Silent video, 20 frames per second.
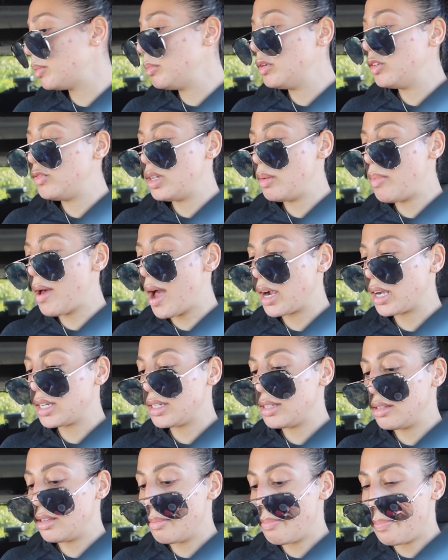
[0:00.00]
moved it back
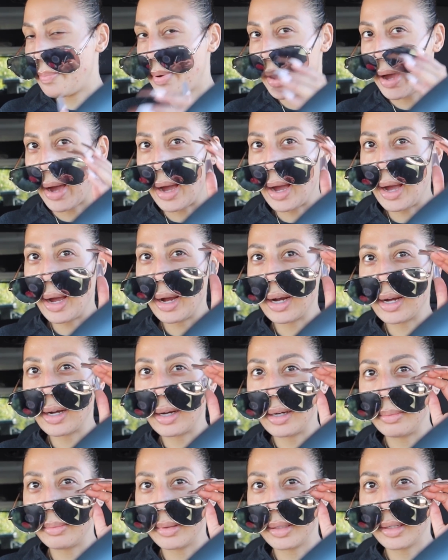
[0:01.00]
to the back.
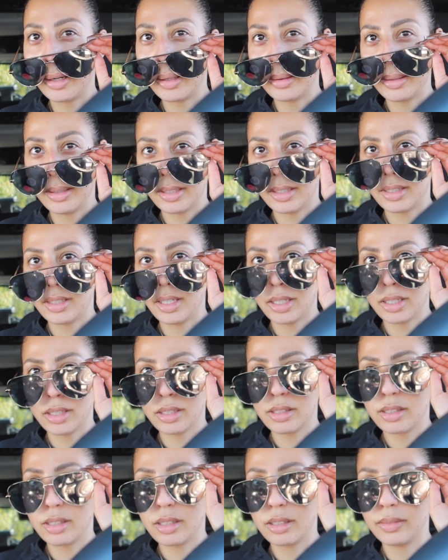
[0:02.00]
Oh my god, these
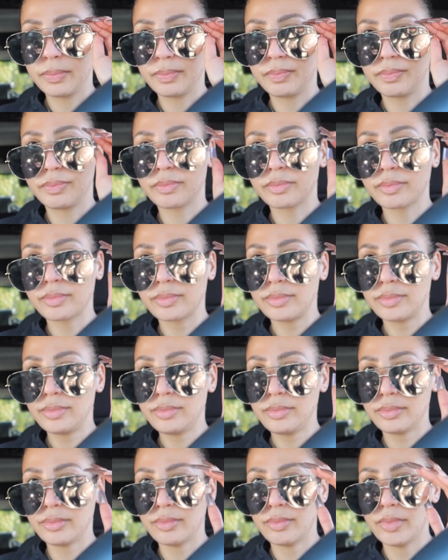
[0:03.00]
things,
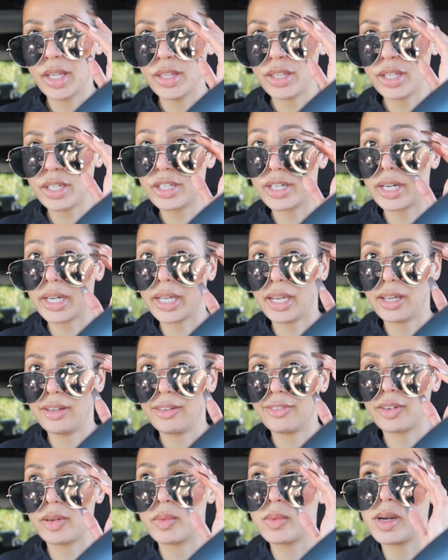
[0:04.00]
they're crooked
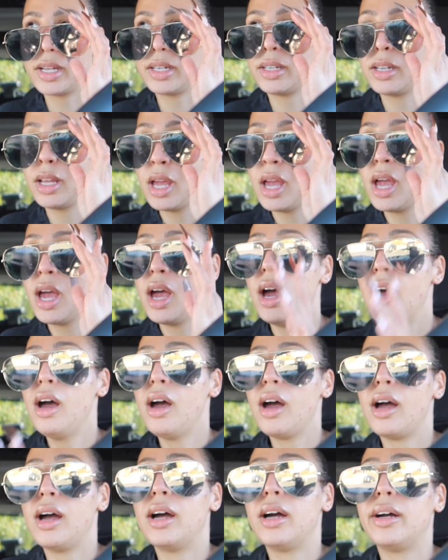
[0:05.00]
for one.
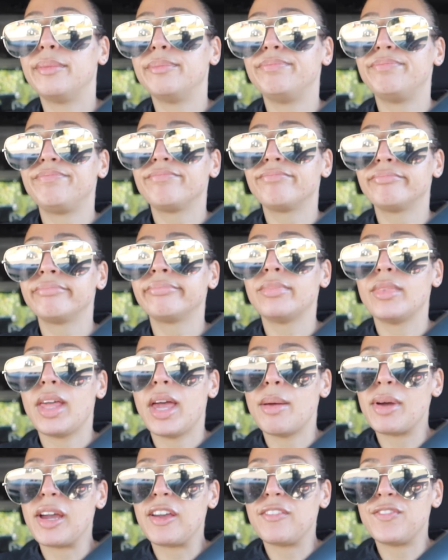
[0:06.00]
And
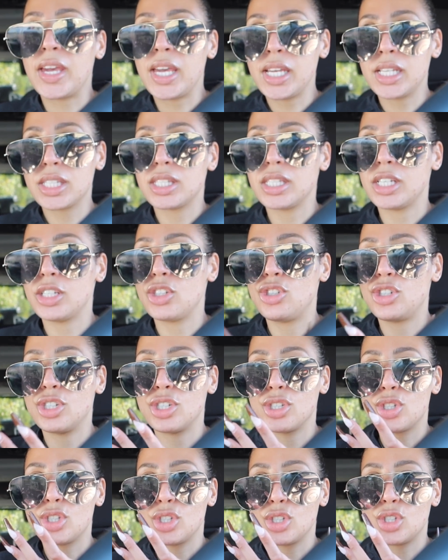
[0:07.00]
my face is
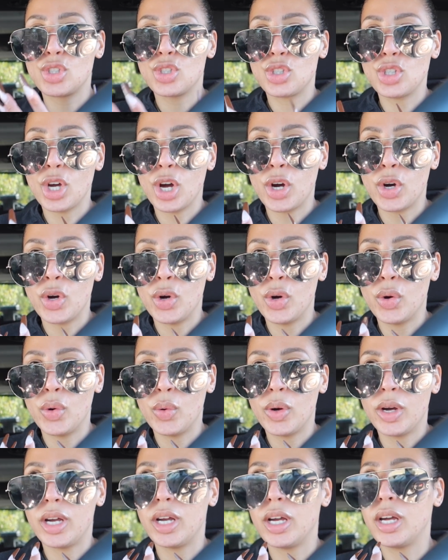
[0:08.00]
just
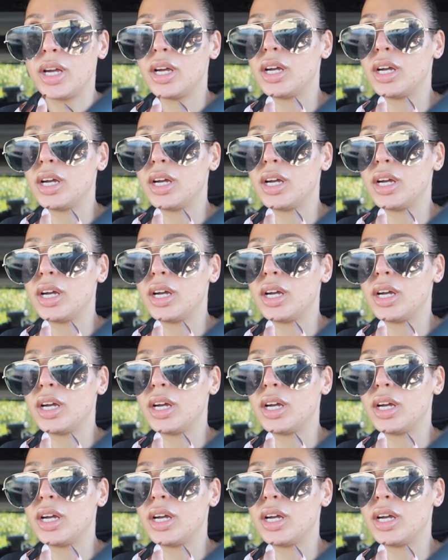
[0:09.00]
so, I